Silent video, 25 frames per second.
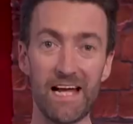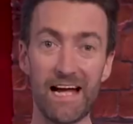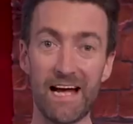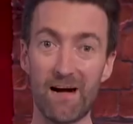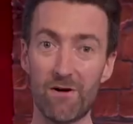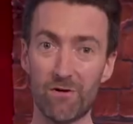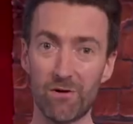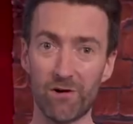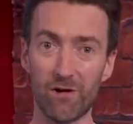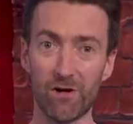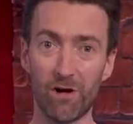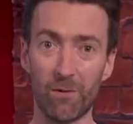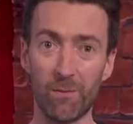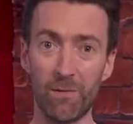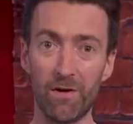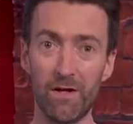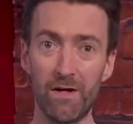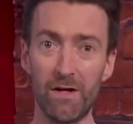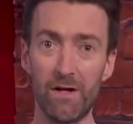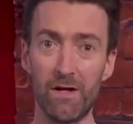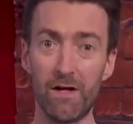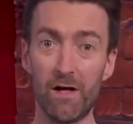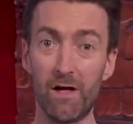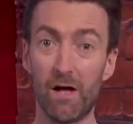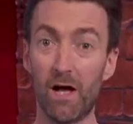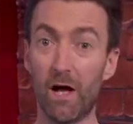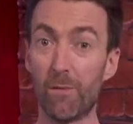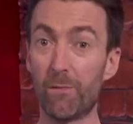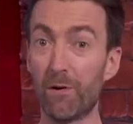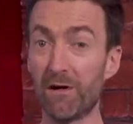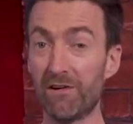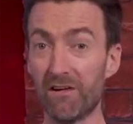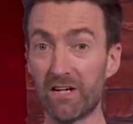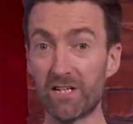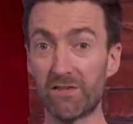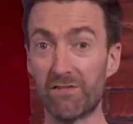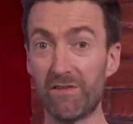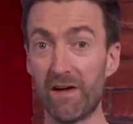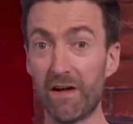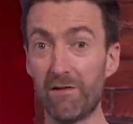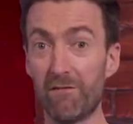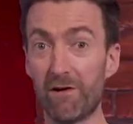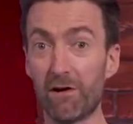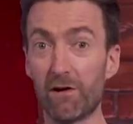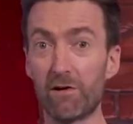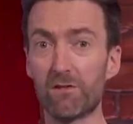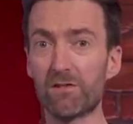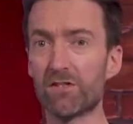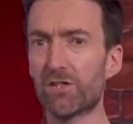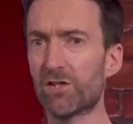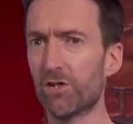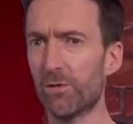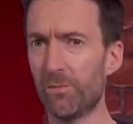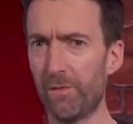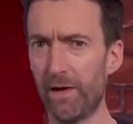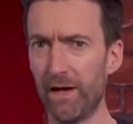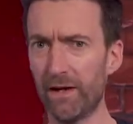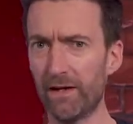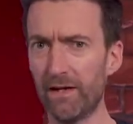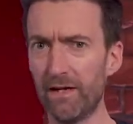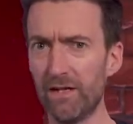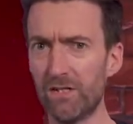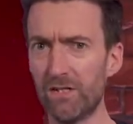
outcome. Pre-race favourite Lotte Kopecky